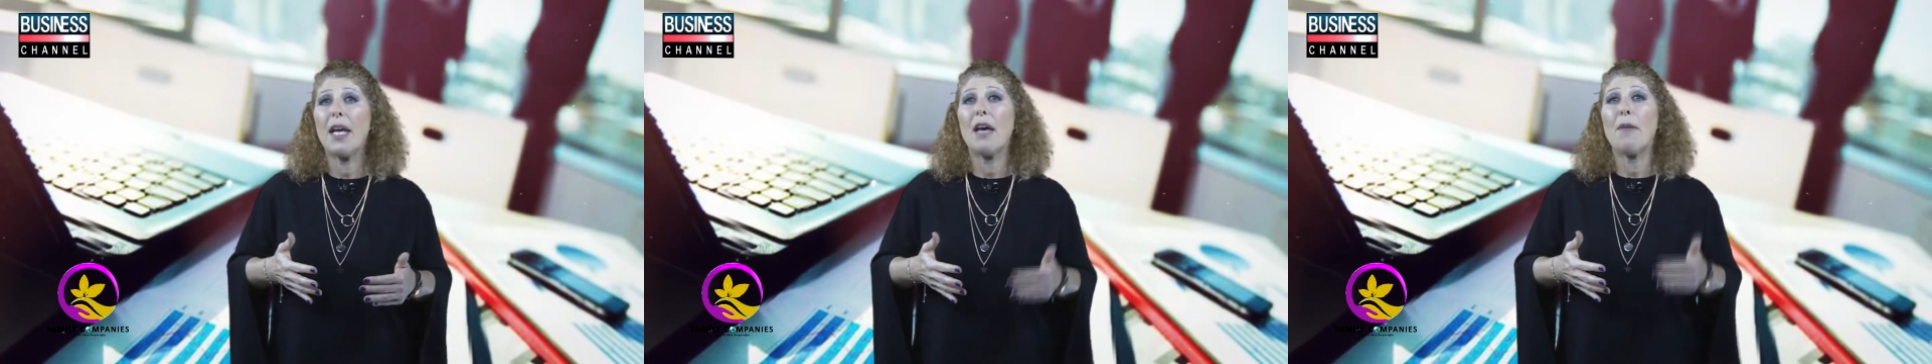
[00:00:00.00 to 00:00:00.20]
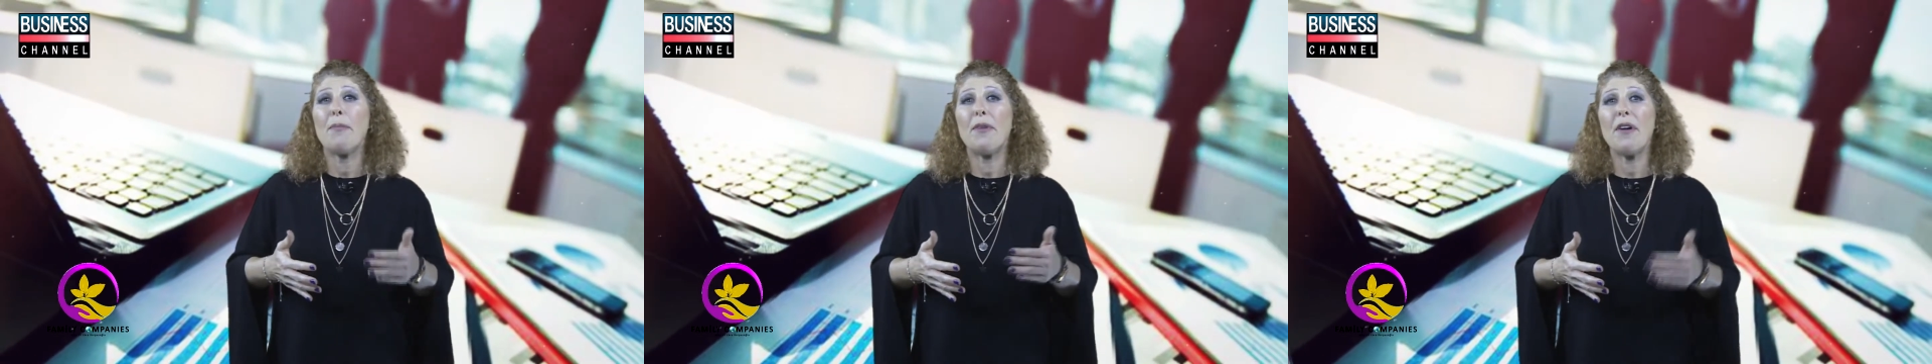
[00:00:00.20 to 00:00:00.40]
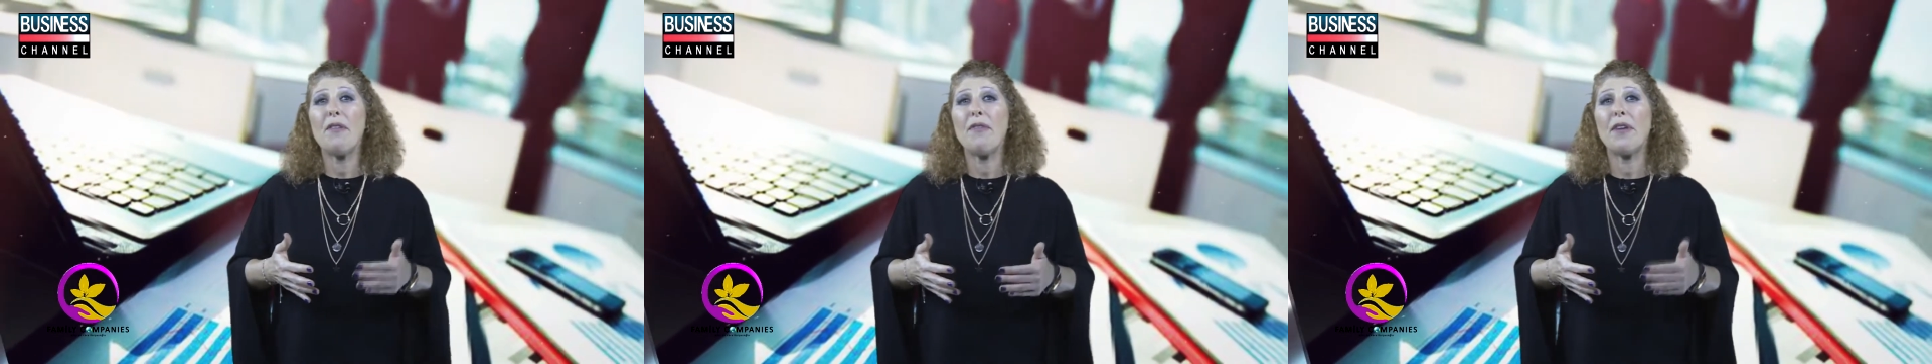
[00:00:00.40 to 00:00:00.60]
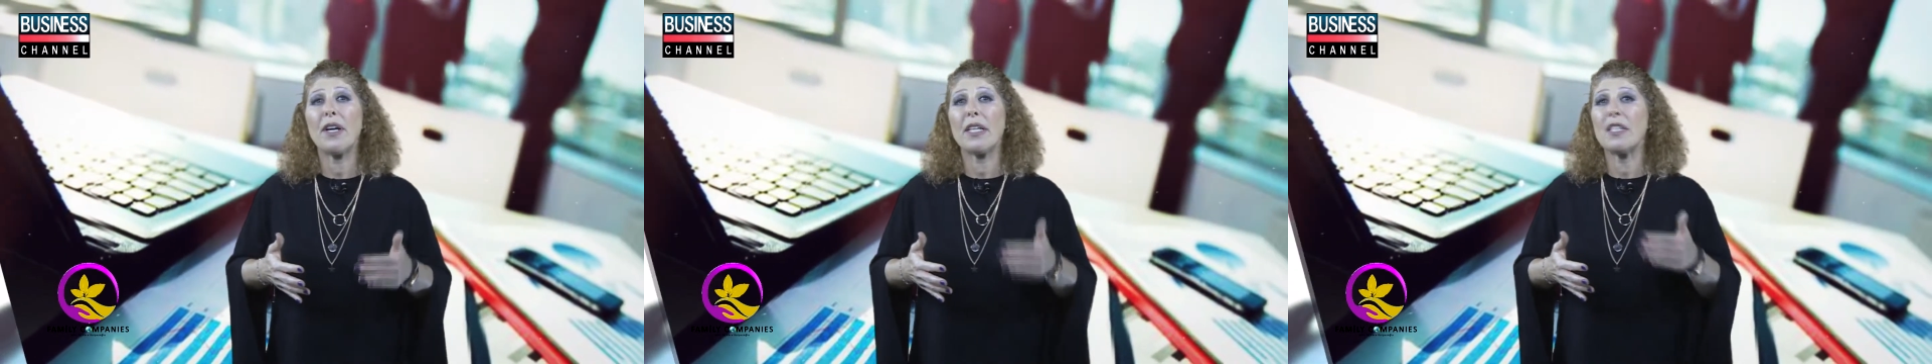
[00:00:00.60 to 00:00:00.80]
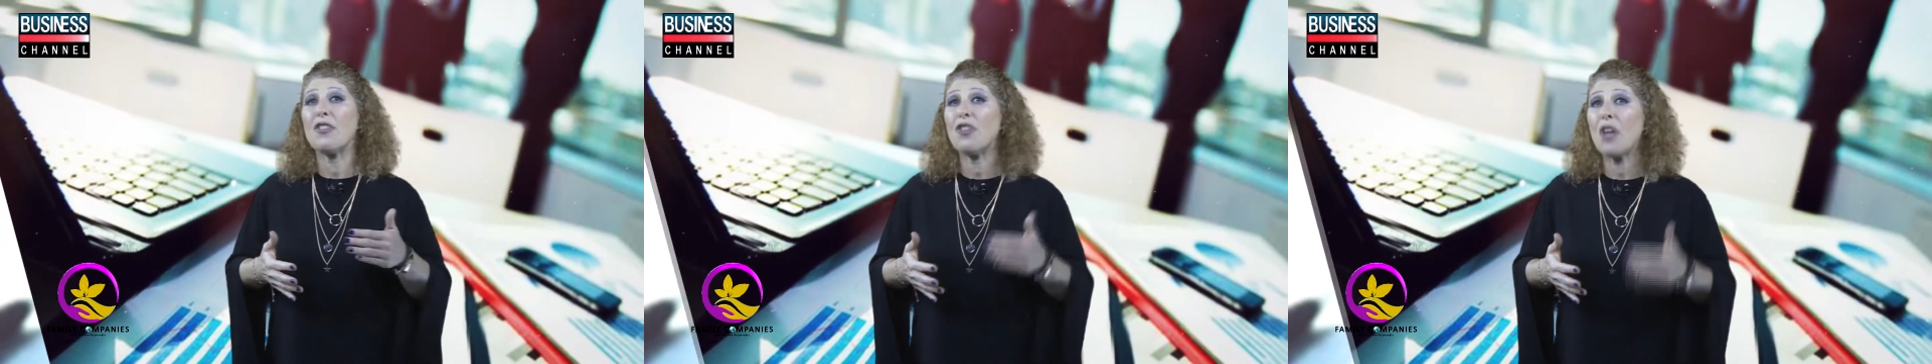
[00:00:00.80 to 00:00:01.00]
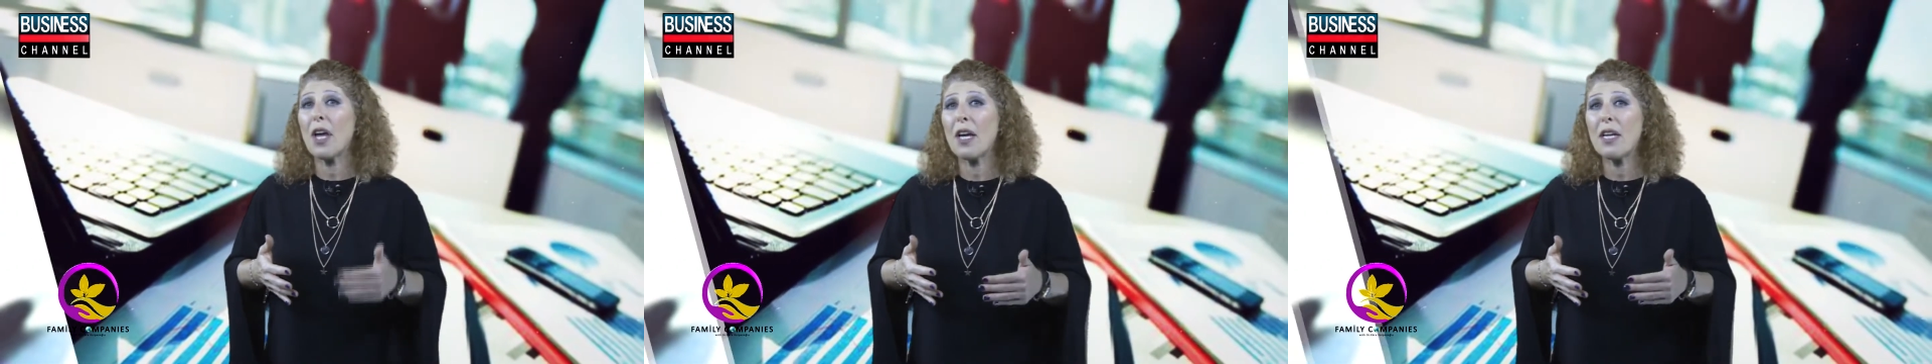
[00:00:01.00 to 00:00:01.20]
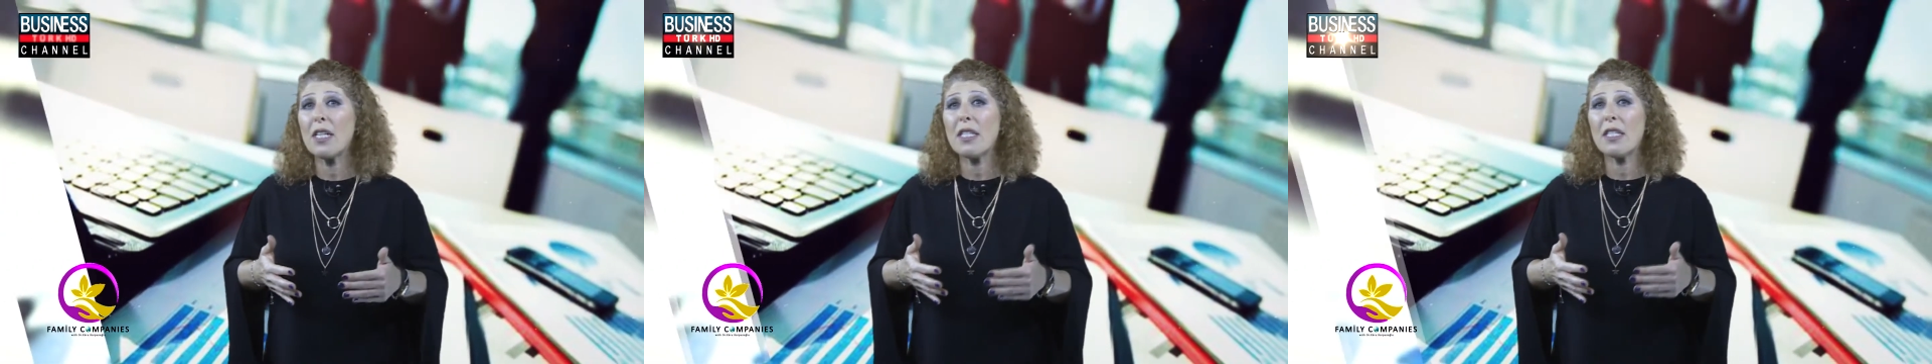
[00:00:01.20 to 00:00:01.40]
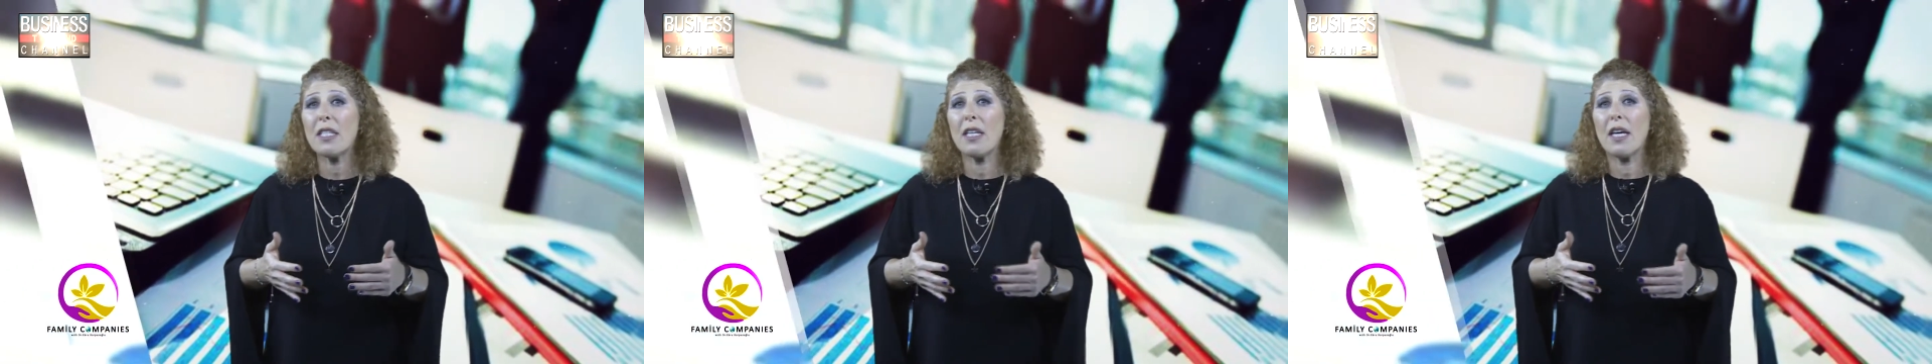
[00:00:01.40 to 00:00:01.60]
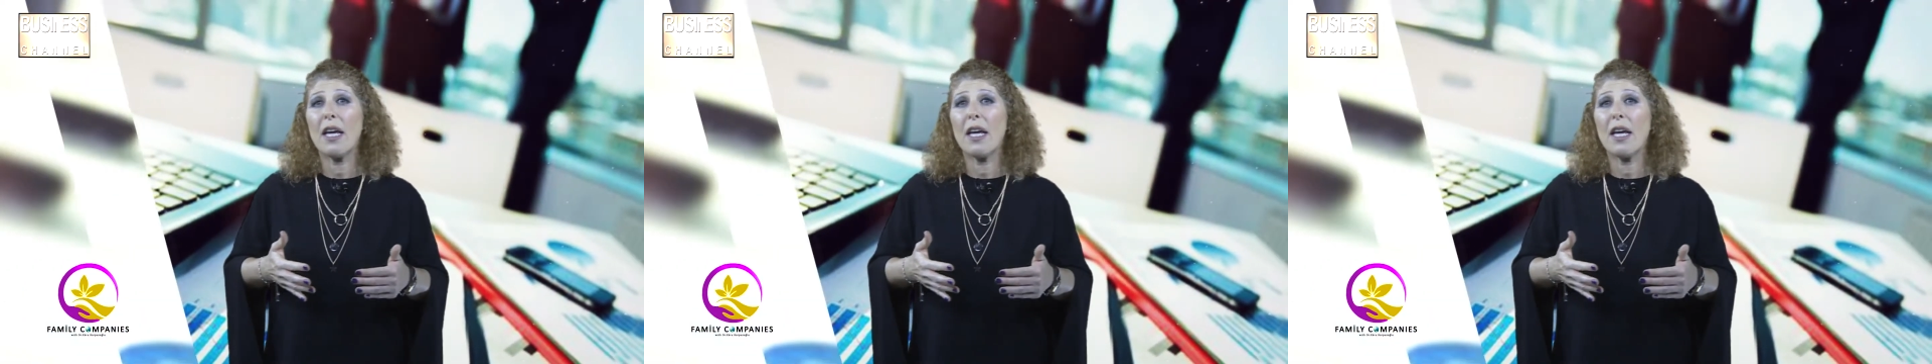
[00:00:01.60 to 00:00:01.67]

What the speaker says: preference shares,